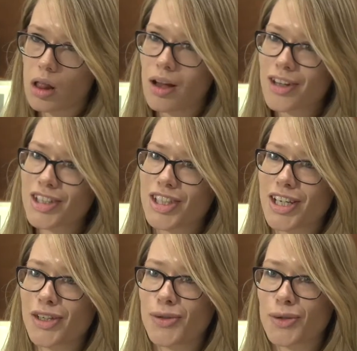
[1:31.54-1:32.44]
last
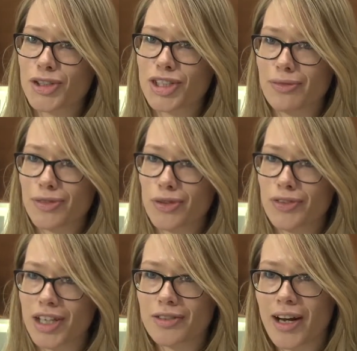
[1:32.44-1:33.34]
year you launched
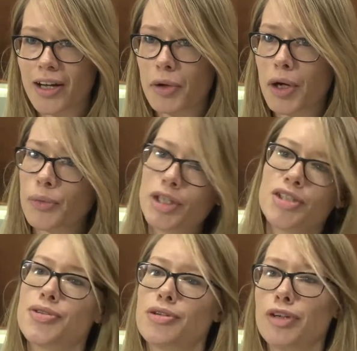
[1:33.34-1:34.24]
Davidoff Nicaragua,
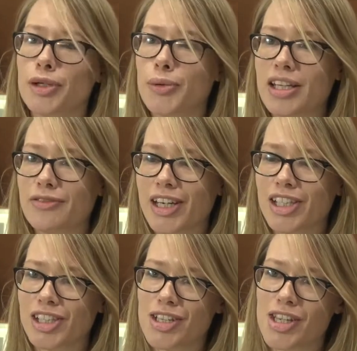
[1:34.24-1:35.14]
which was a real
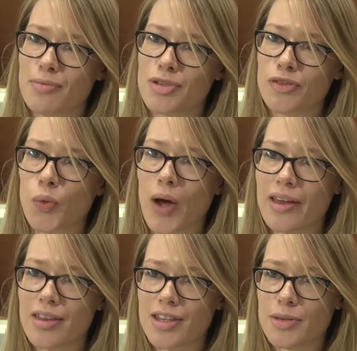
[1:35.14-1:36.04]
innovation in terms of
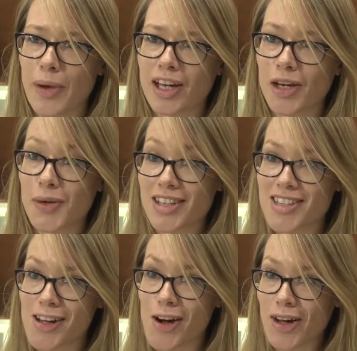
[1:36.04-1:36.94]
where the tobacco in the
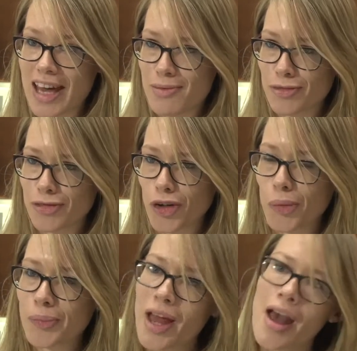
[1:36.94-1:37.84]
cigar came
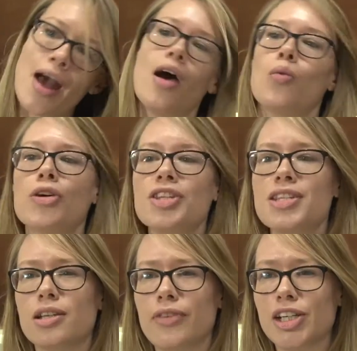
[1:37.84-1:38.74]
from. What
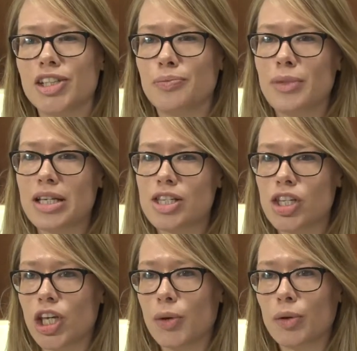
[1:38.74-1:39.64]
does innovation mean
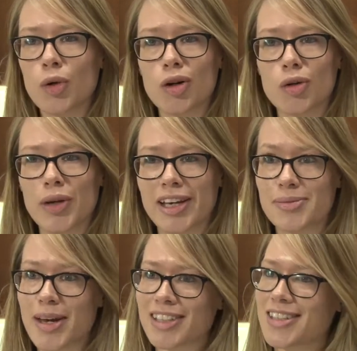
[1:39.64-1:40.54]
to you, and what can we
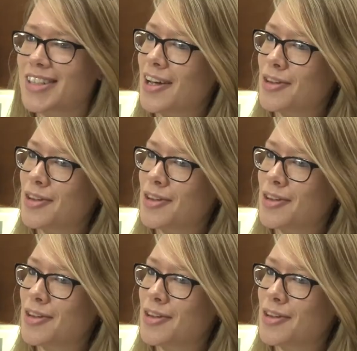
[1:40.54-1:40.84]
expect to see